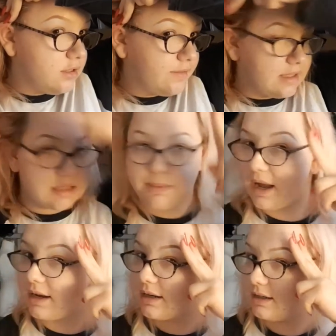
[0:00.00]
fingers
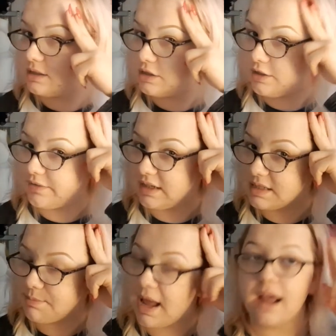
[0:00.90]
back, and 2 fingers
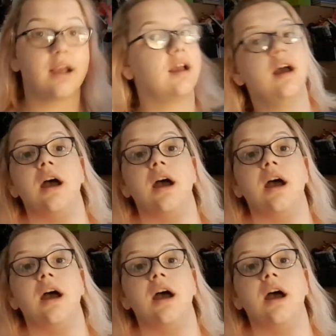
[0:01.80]
back.